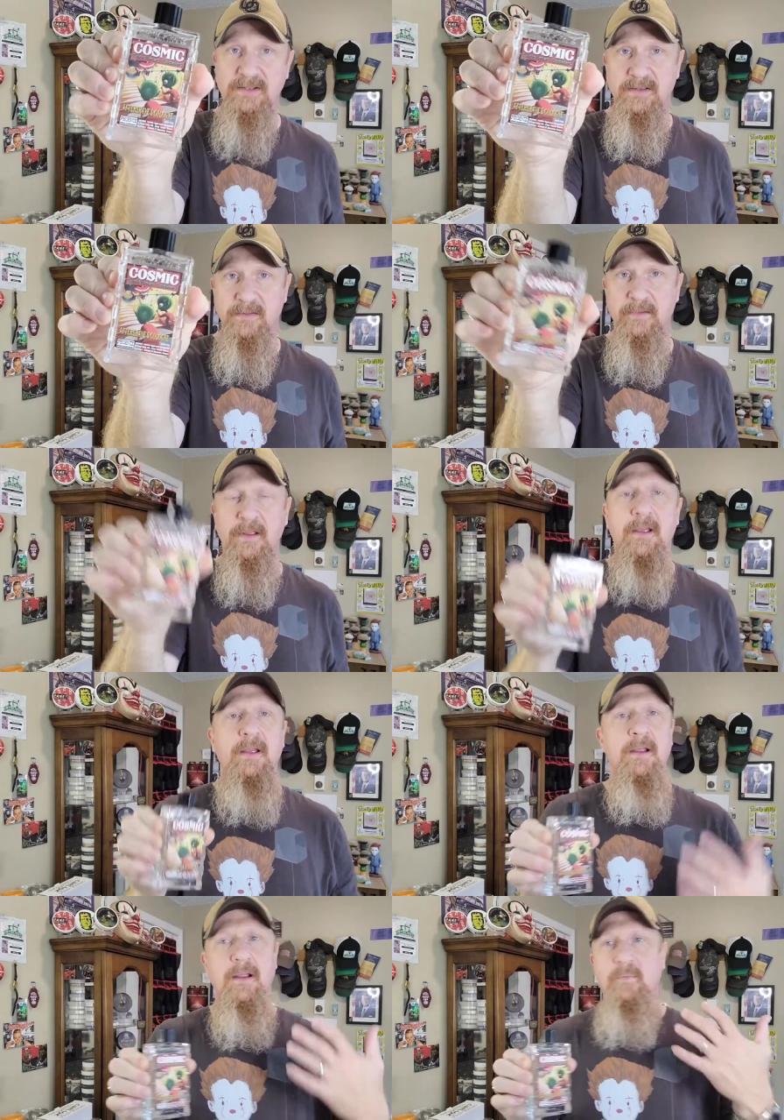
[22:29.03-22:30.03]
it.
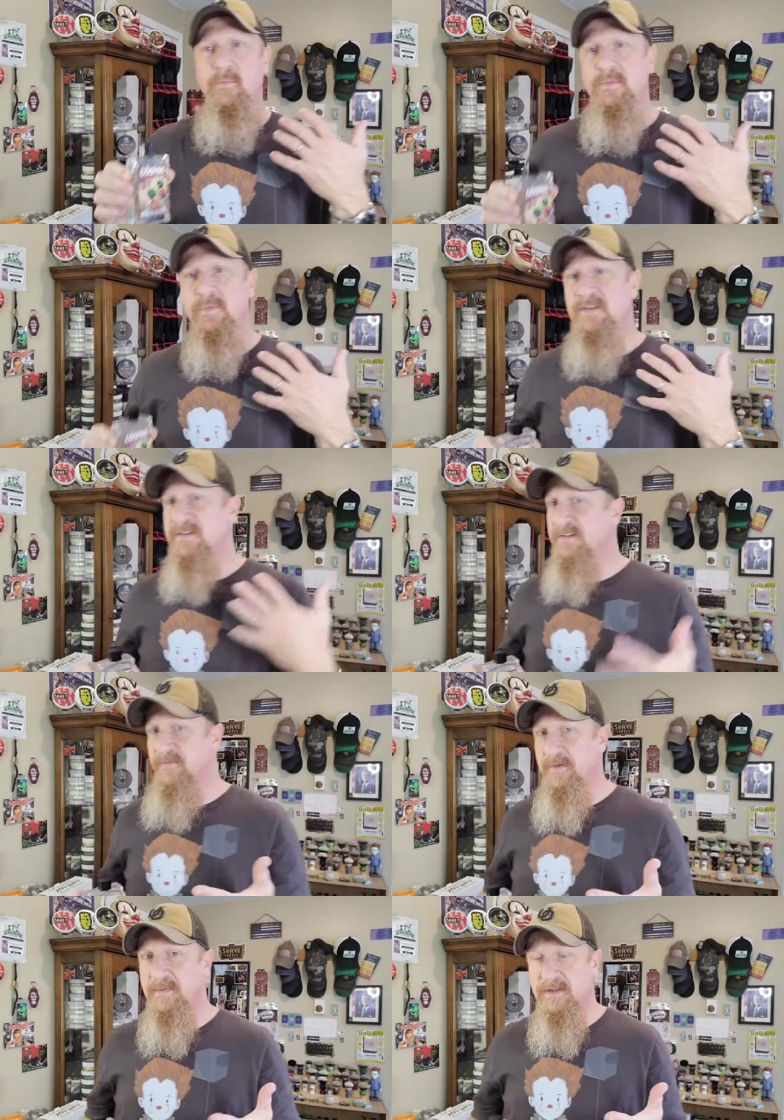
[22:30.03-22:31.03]
This isn't
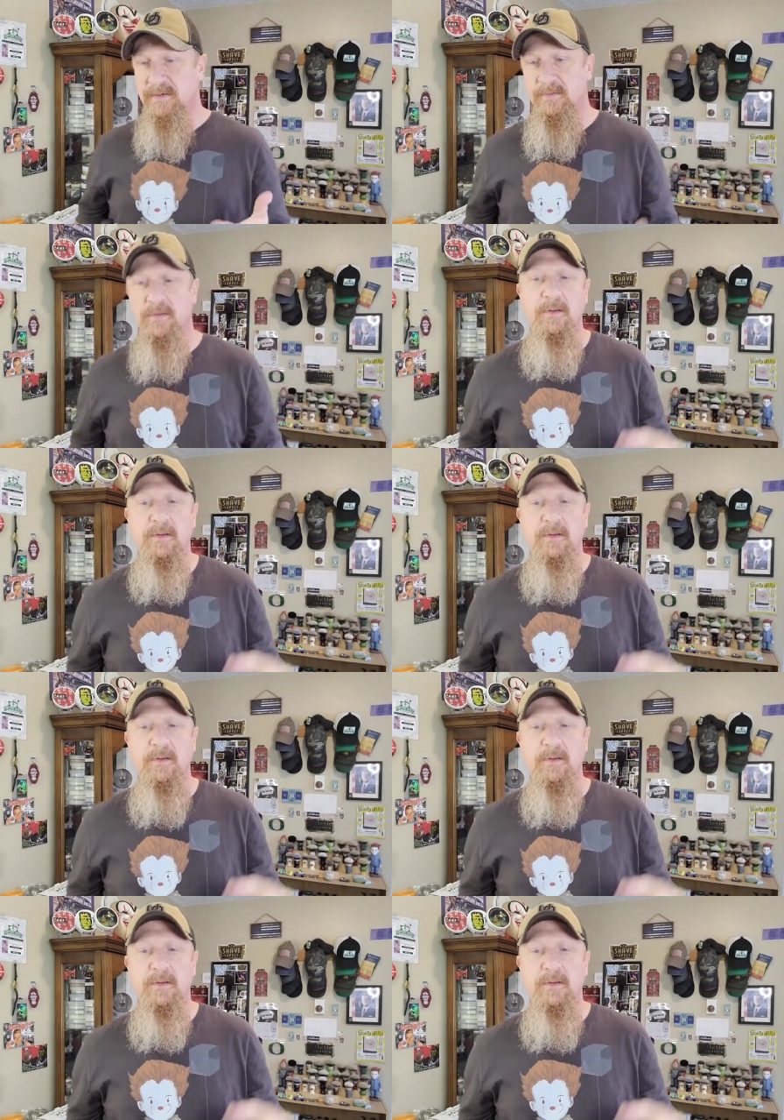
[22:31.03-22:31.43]
feminine.